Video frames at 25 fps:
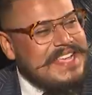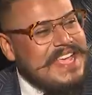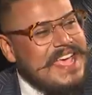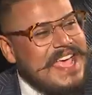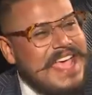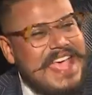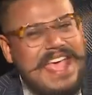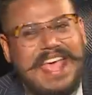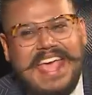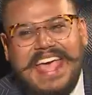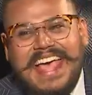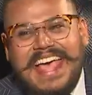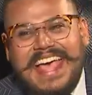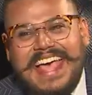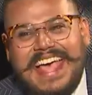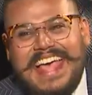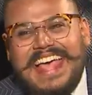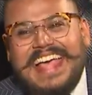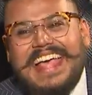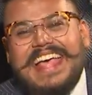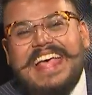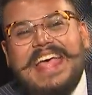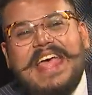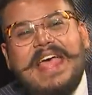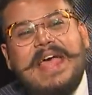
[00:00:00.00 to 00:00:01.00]
None of
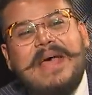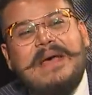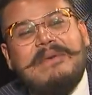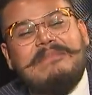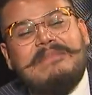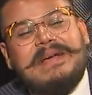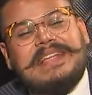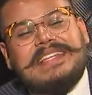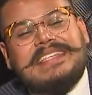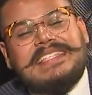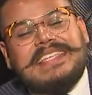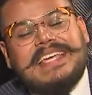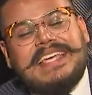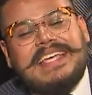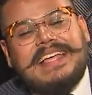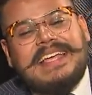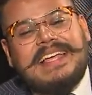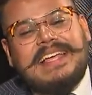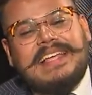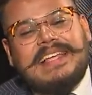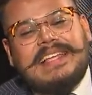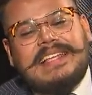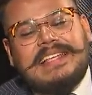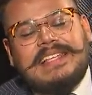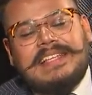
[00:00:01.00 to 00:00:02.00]
that. but
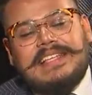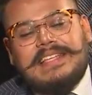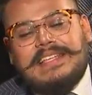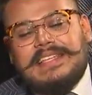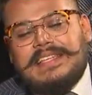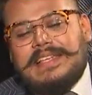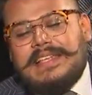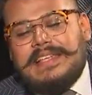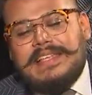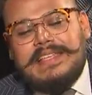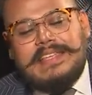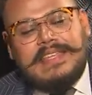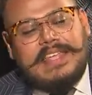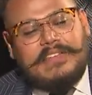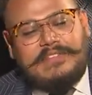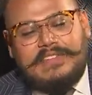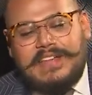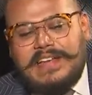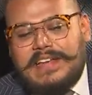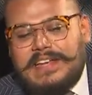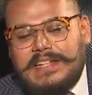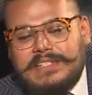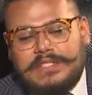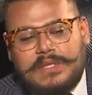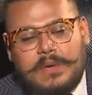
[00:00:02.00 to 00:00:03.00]
uh,
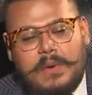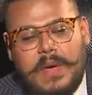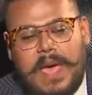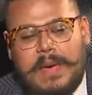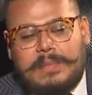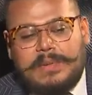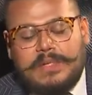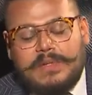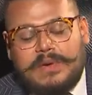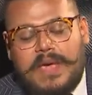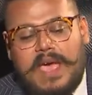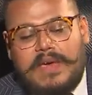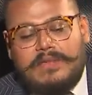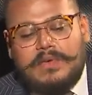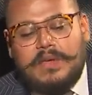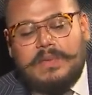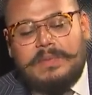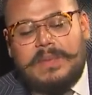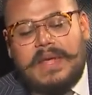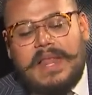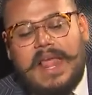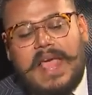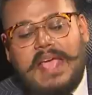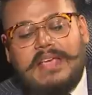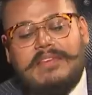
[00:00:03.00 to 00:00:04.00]
definitely, so happy to have you in
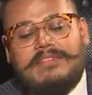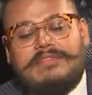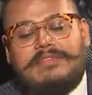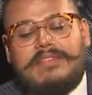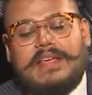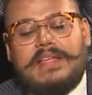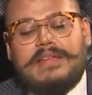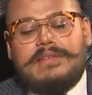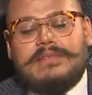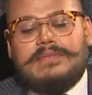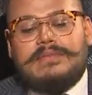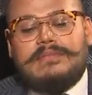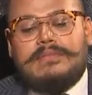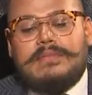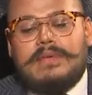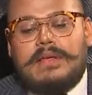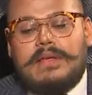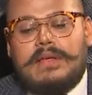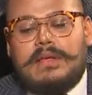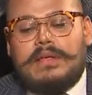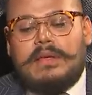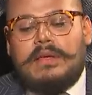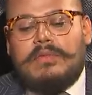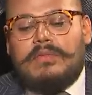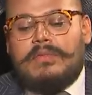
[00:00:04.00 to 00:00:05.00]
my life, and
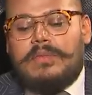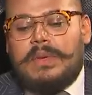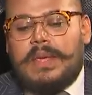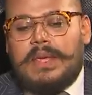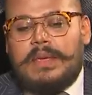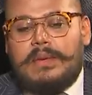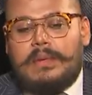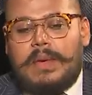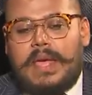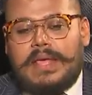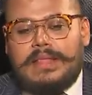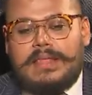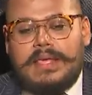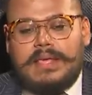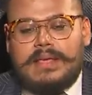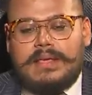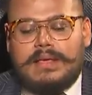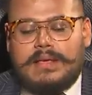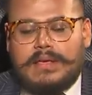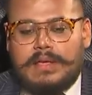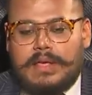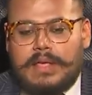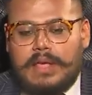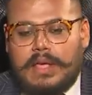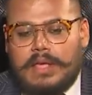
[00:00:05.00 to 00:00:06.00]
uh, we. I
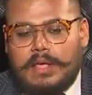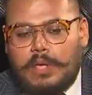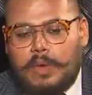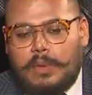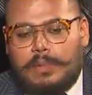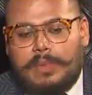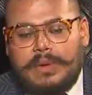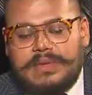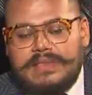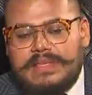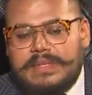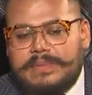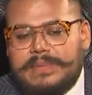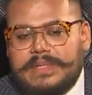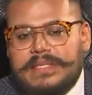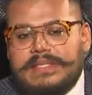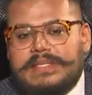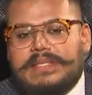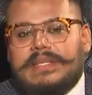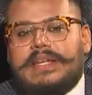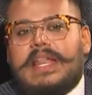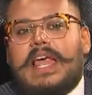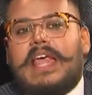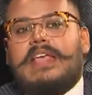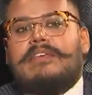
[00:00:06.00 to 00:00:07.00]
think your
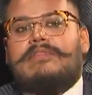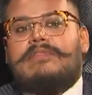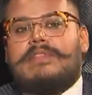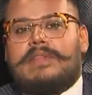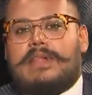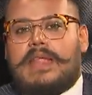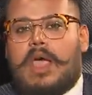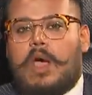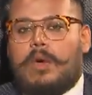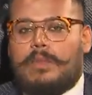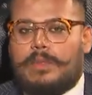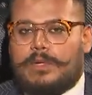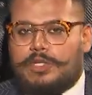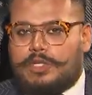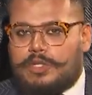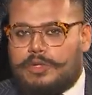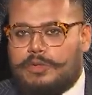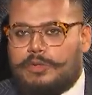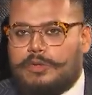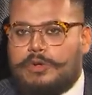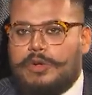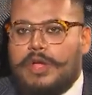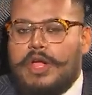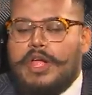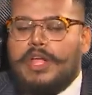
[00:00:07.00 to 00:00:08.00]
principles in life and how much
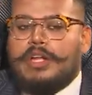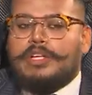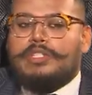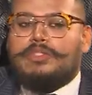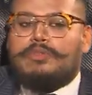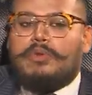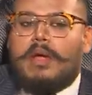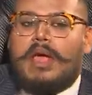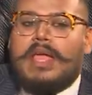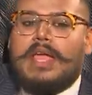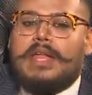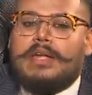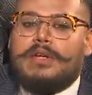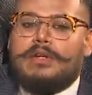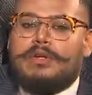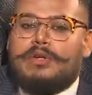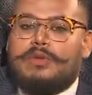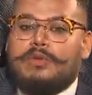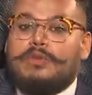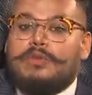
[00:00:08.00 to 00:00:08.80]
you try and